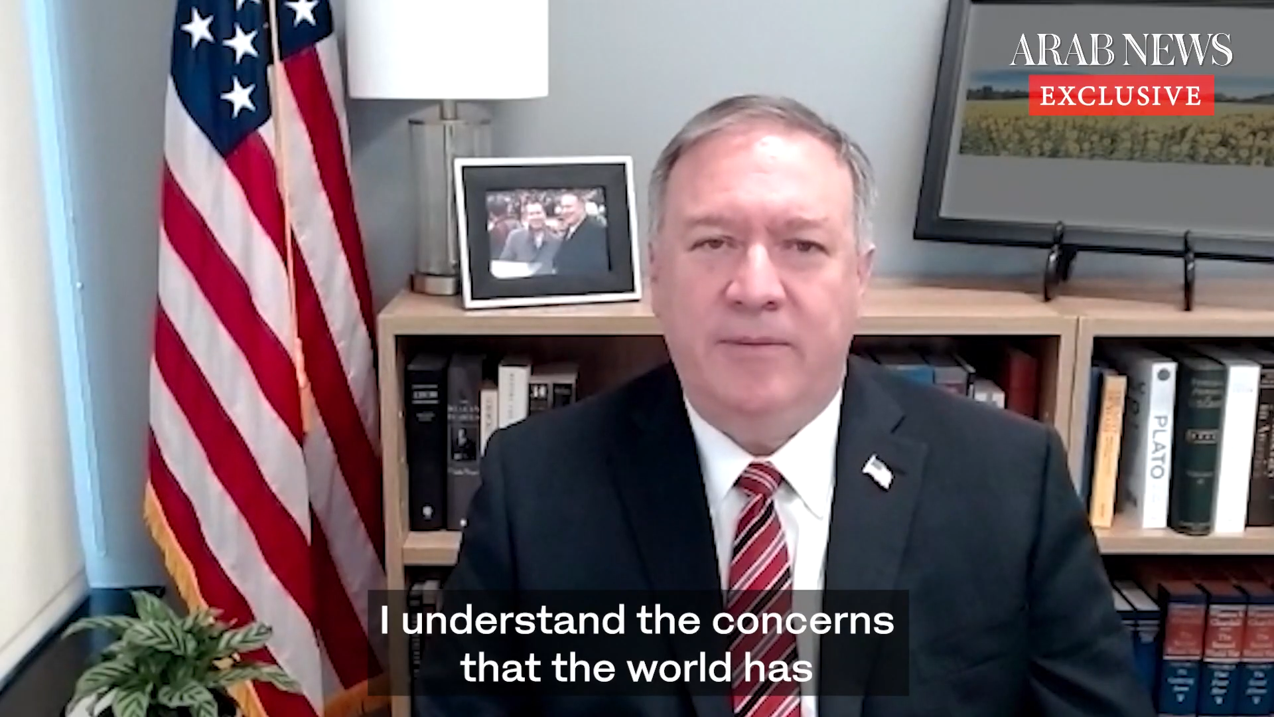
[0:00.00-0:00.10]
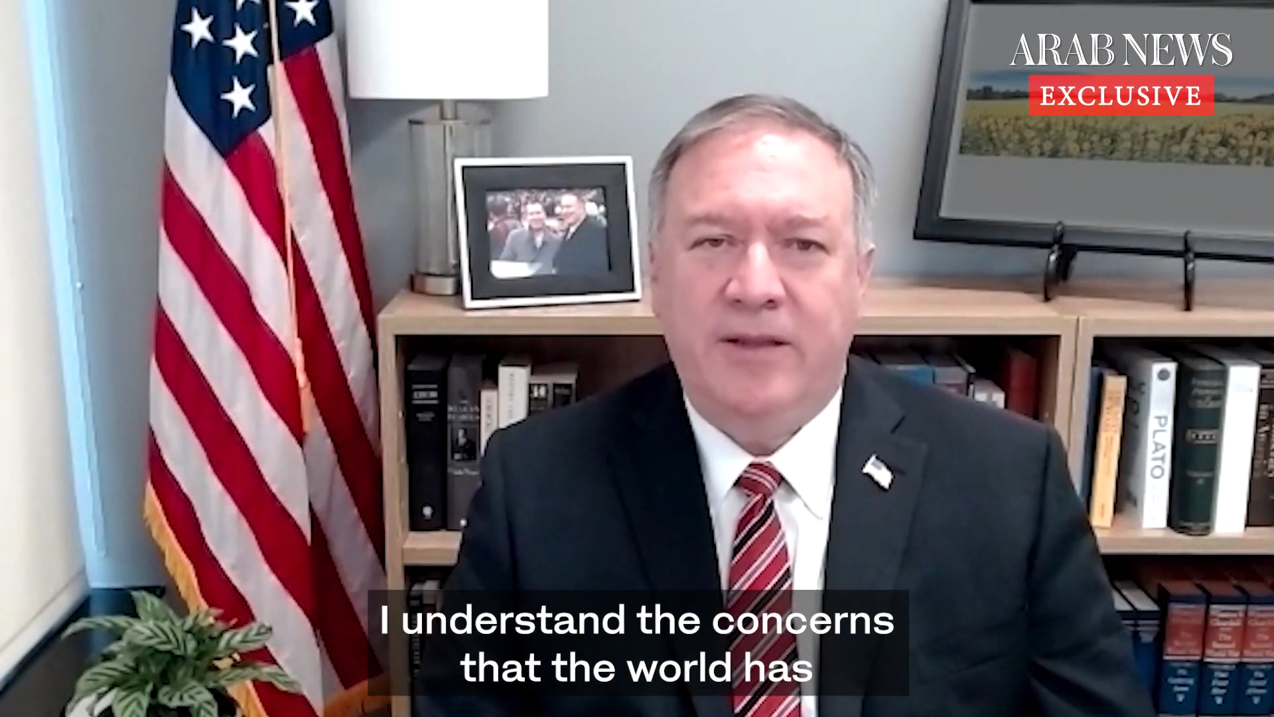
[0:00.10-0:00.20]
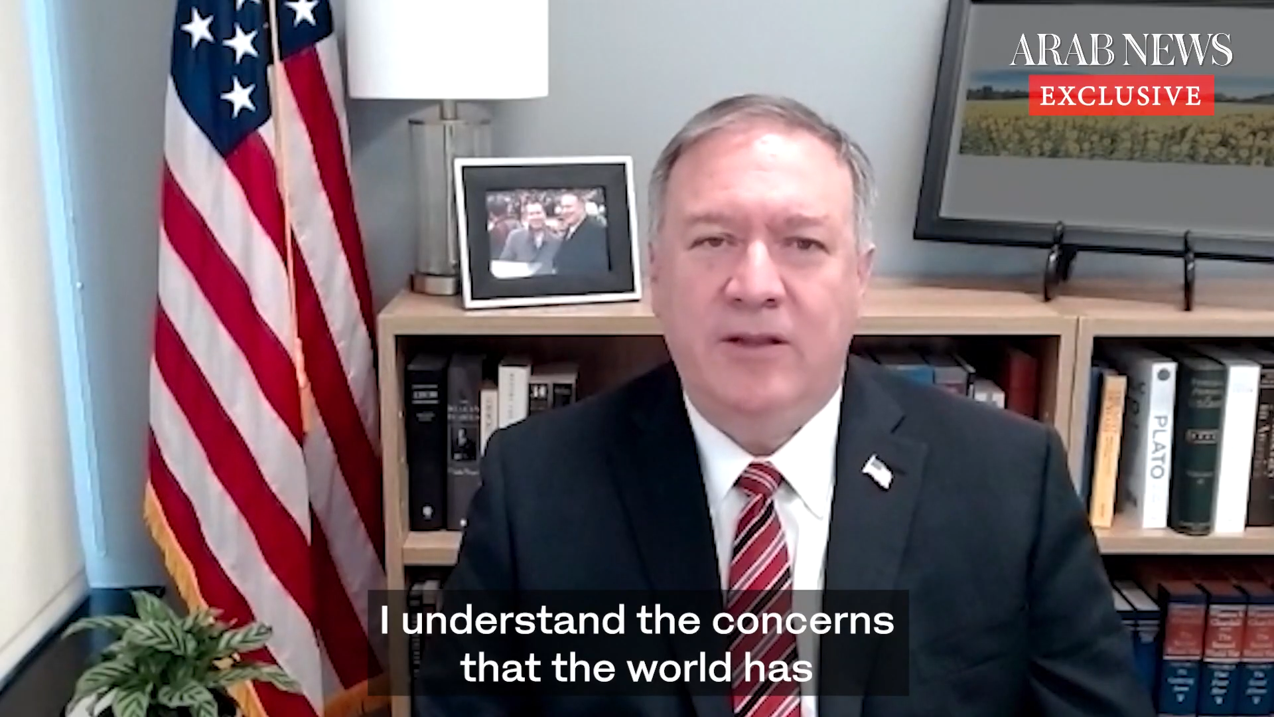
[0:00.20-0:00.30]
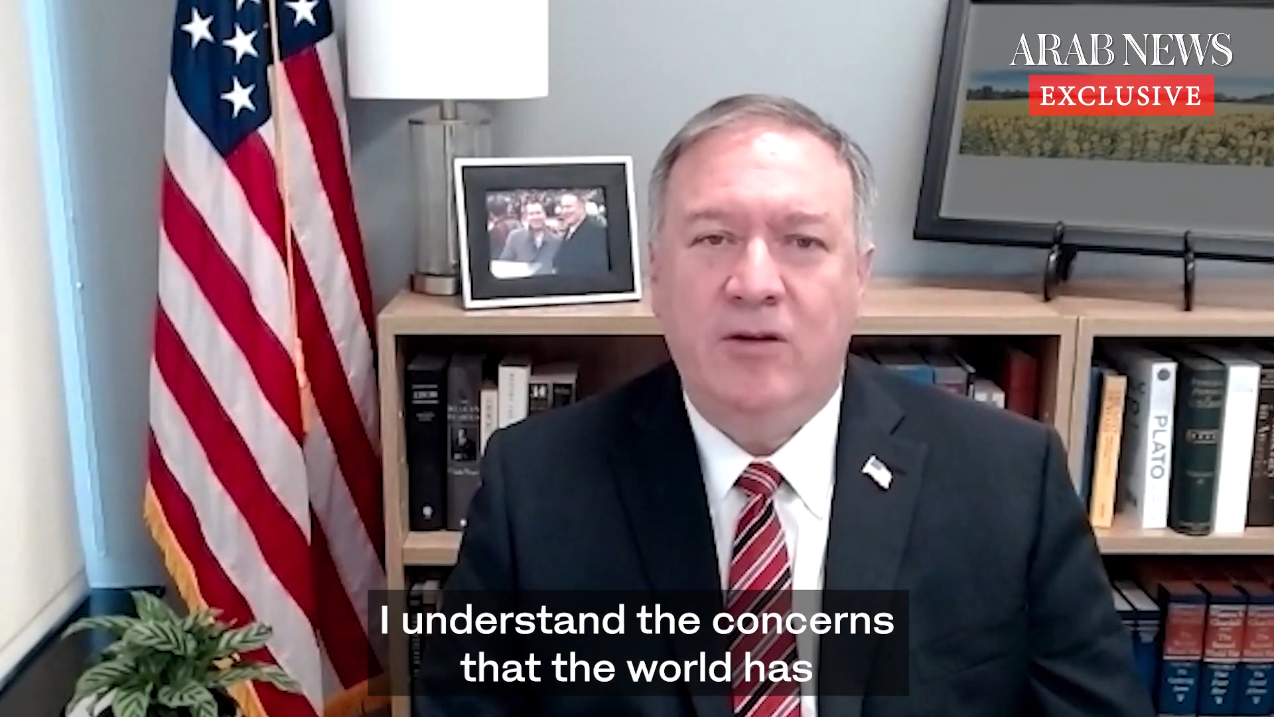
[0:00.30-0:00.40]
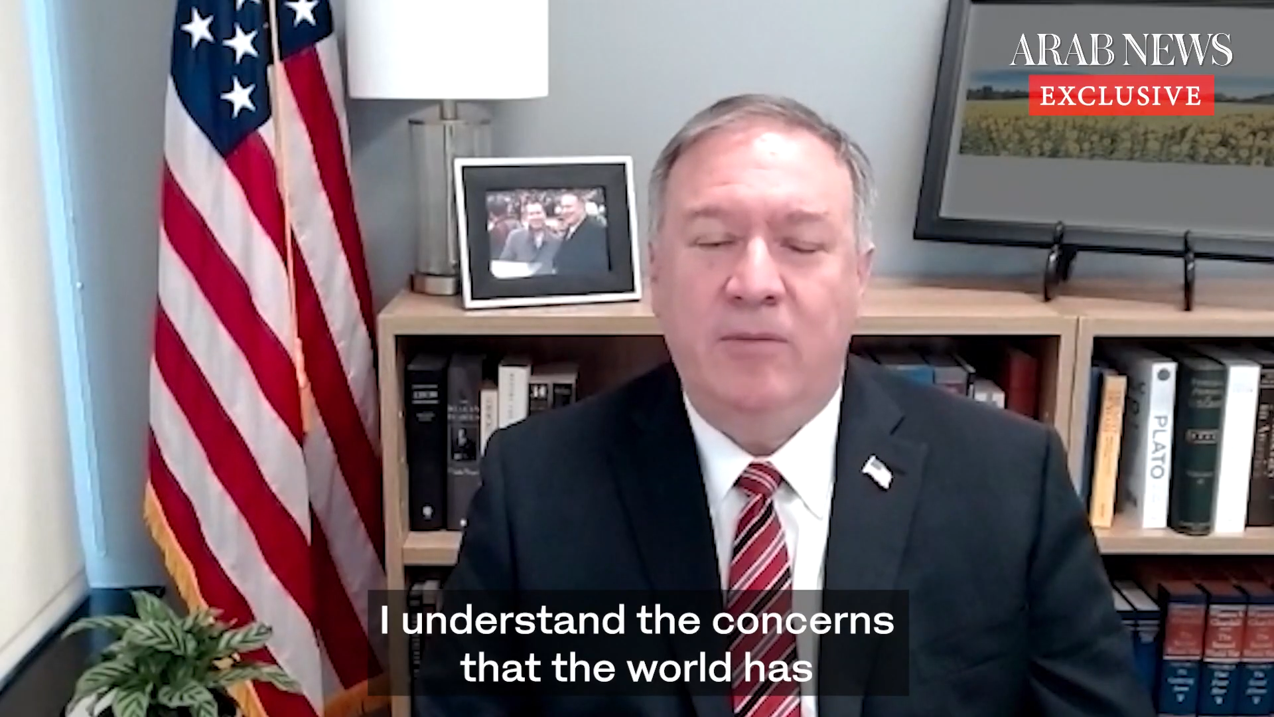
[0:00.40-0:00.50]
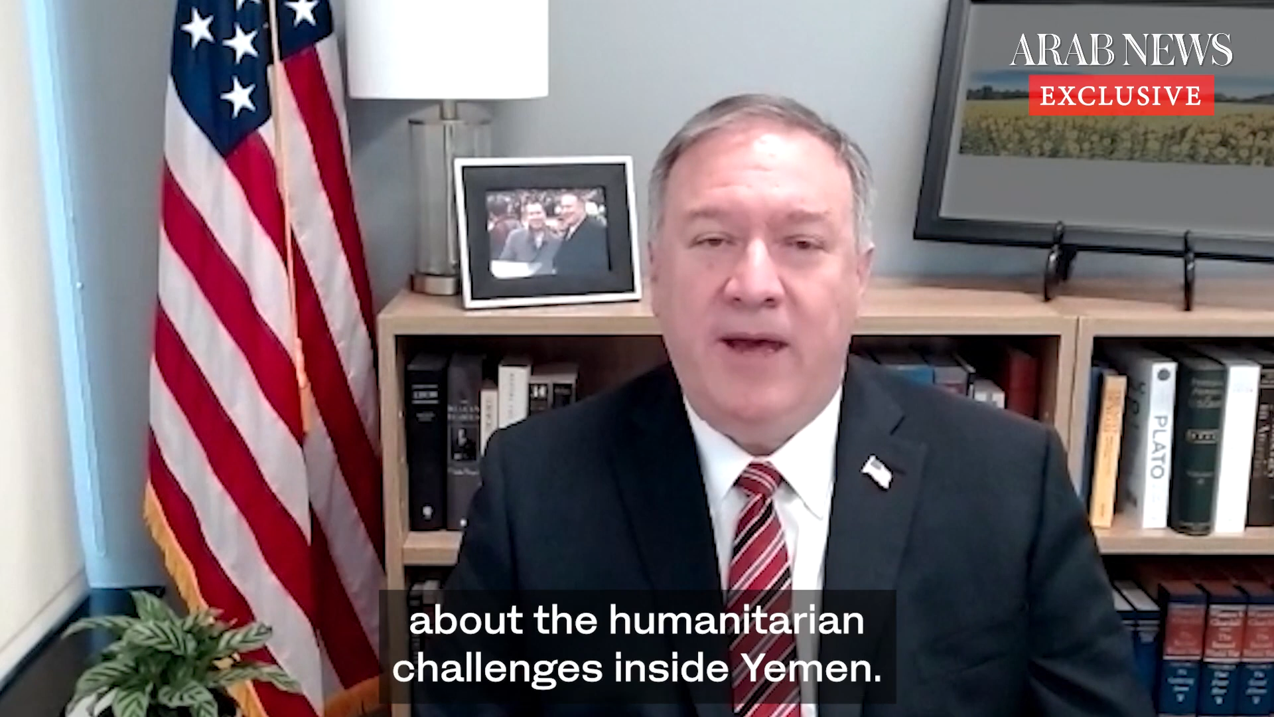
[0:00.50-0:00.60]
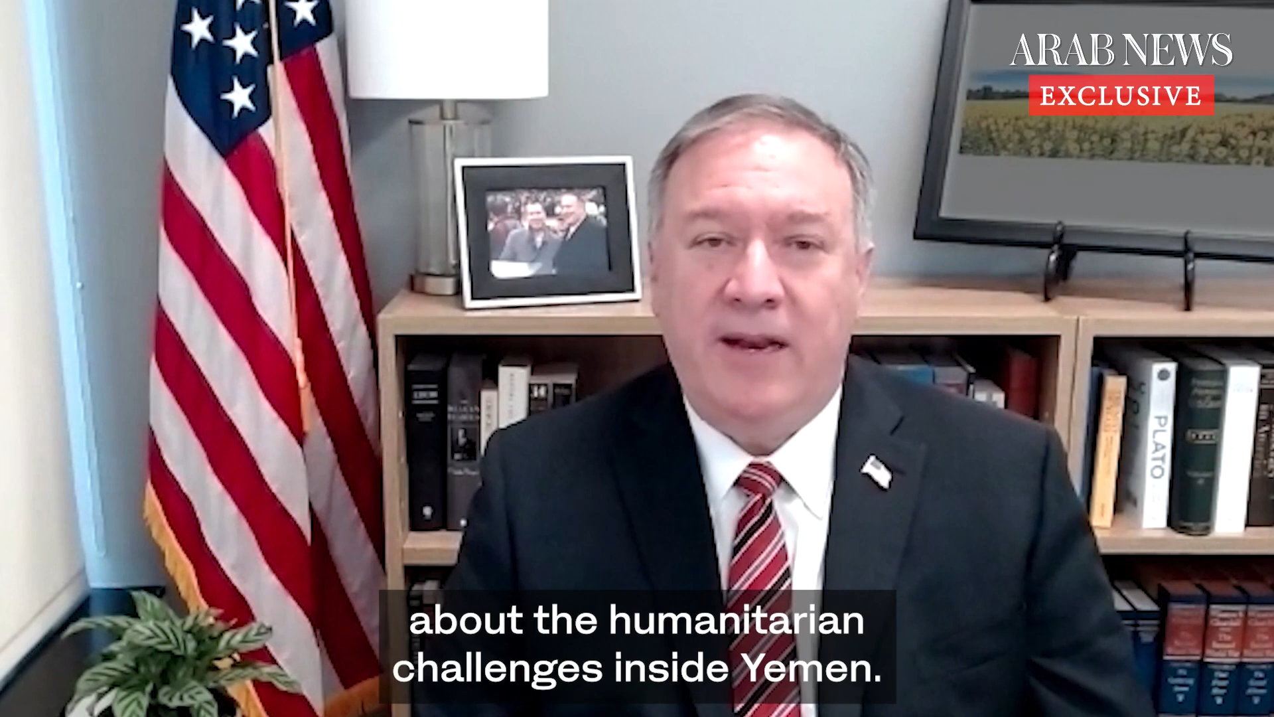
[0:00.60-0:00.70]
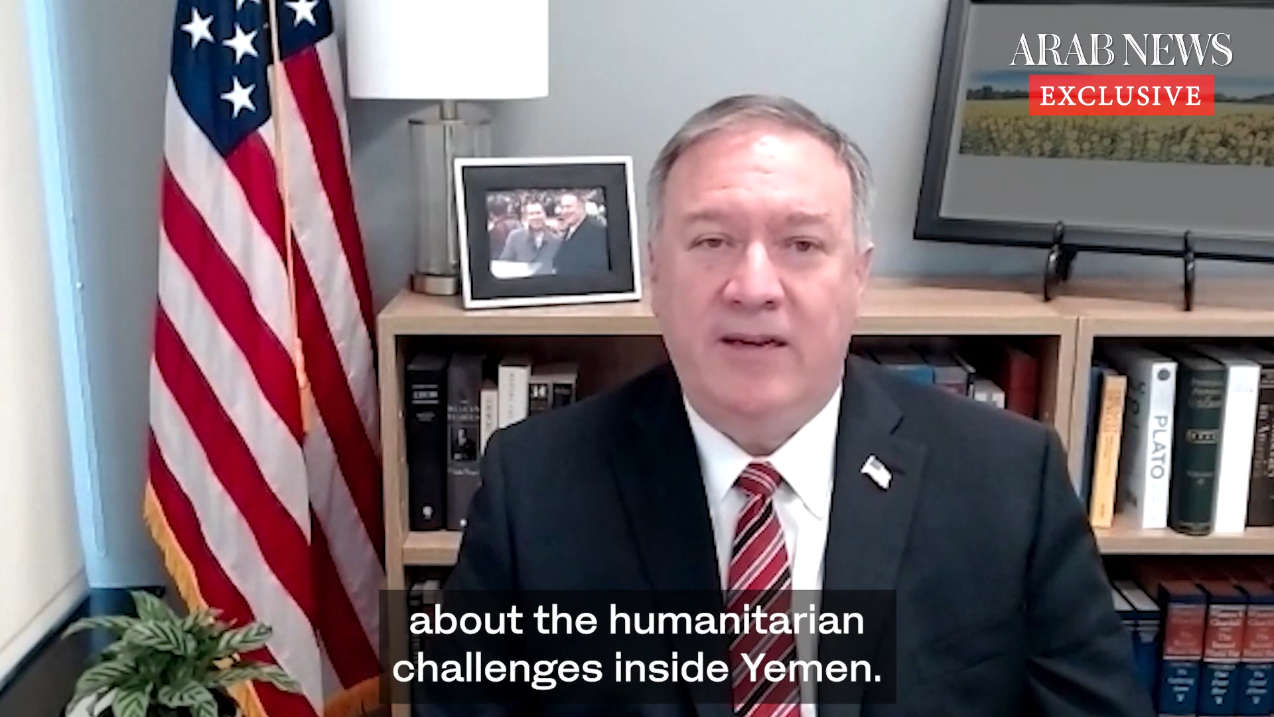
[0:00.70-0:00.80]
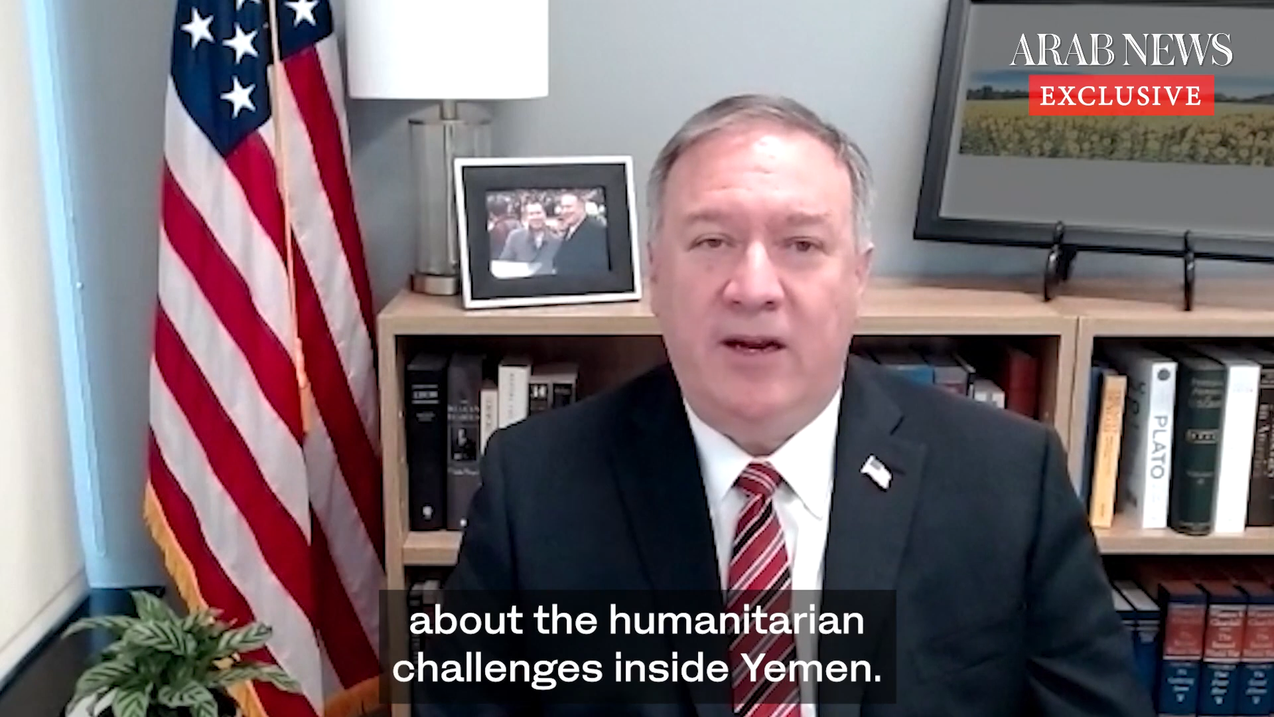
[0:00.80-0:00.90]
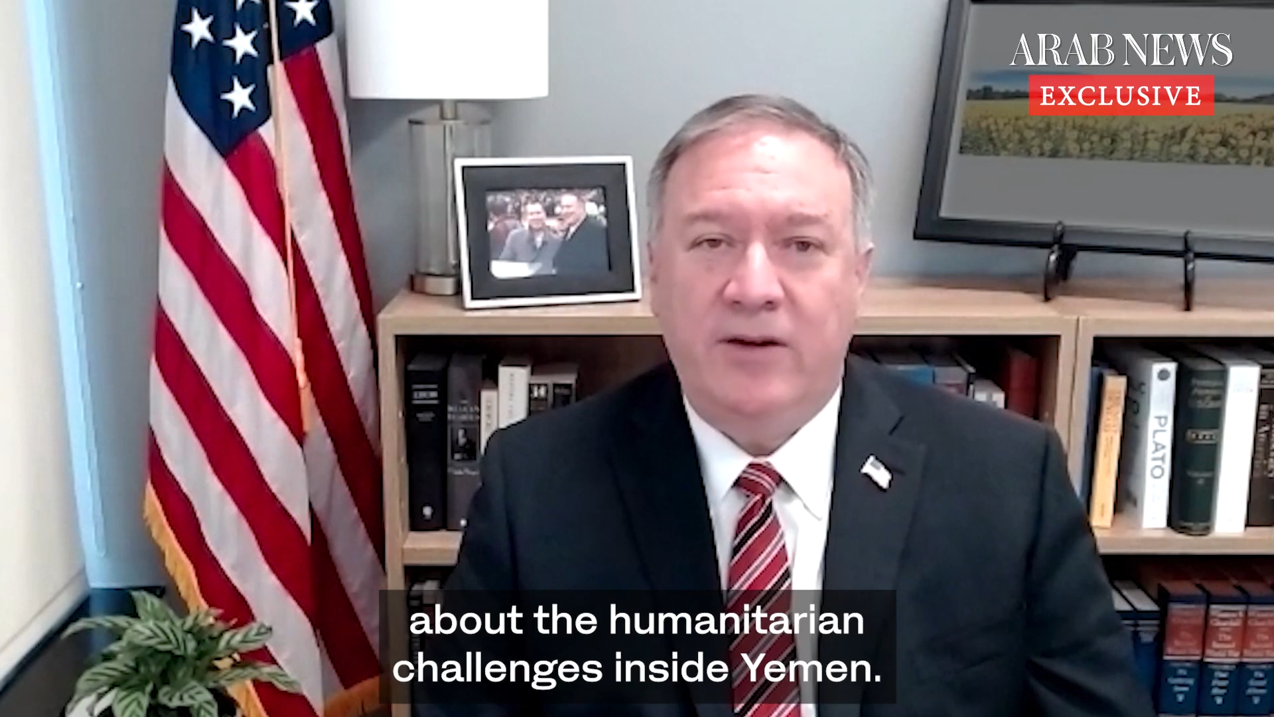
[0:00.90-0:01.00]
about the
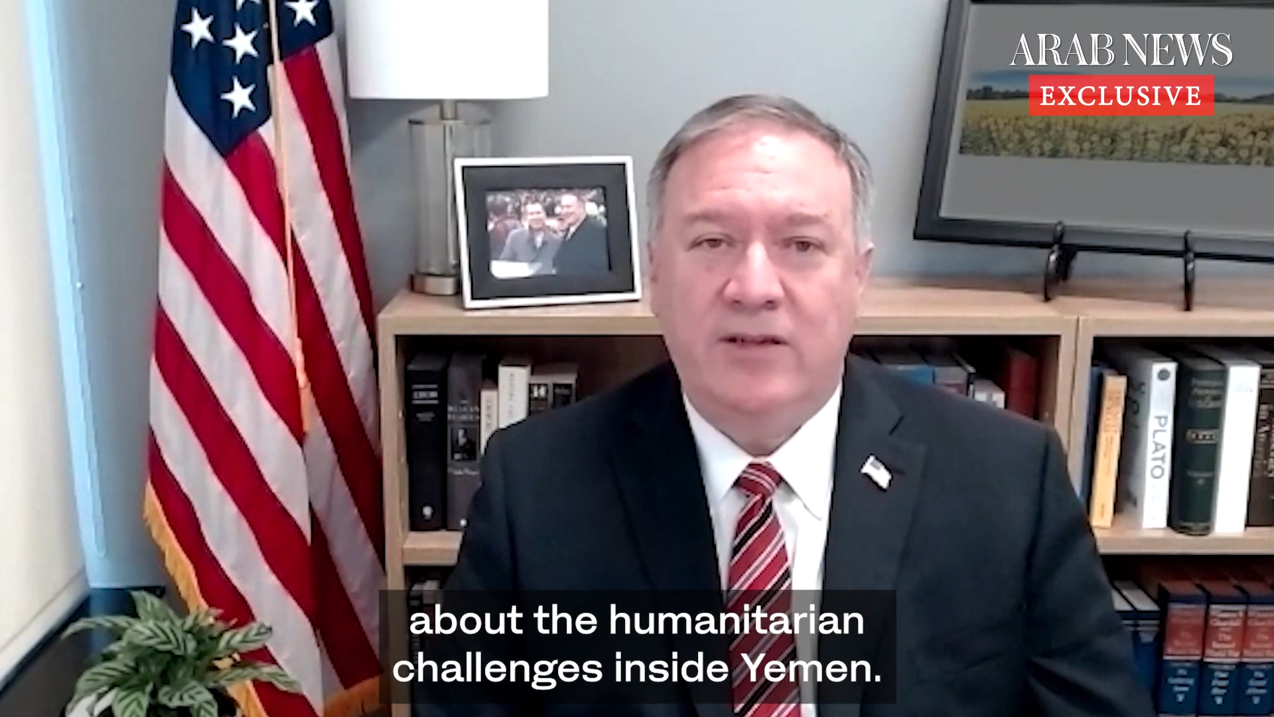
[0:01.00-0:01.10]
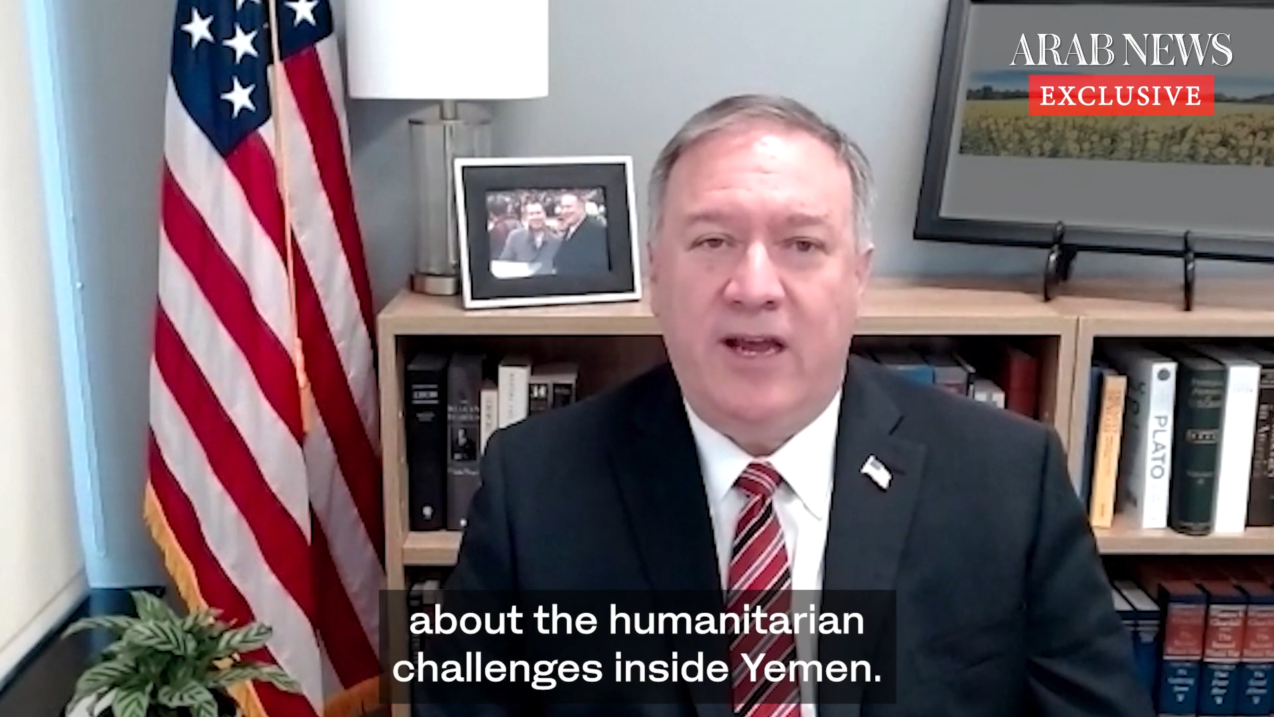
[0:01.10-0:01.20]
humanitarian